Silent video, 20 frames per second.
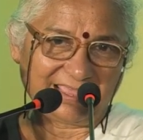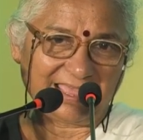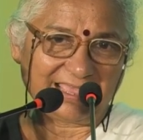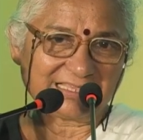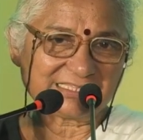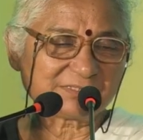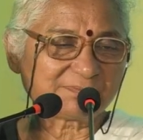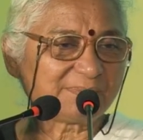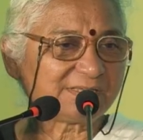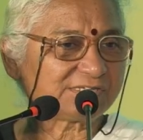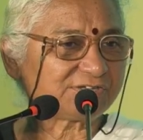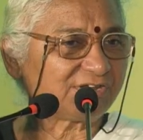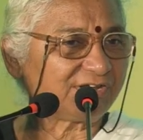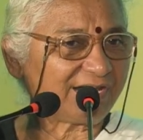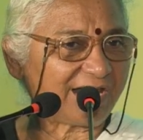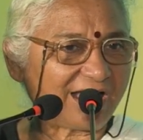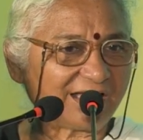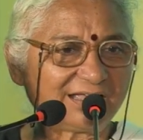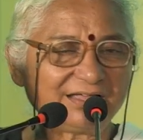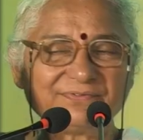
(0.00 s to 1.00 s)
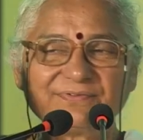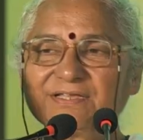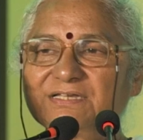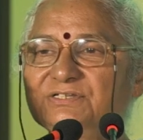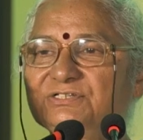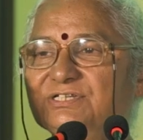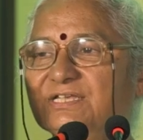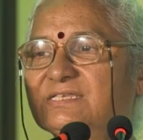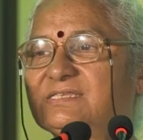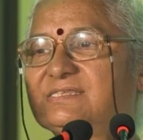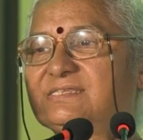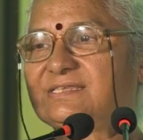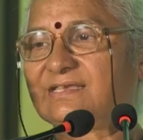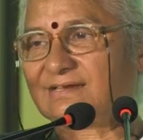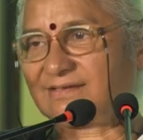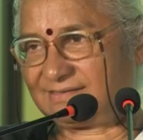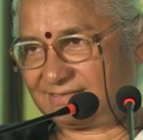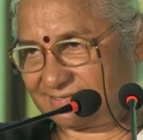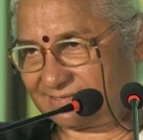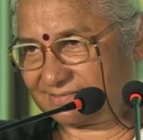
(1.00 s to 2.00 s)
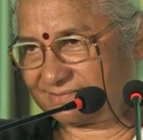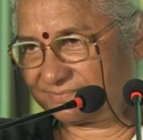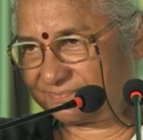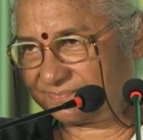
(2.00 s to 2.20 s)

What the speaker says: As Mr. Raghavan just said,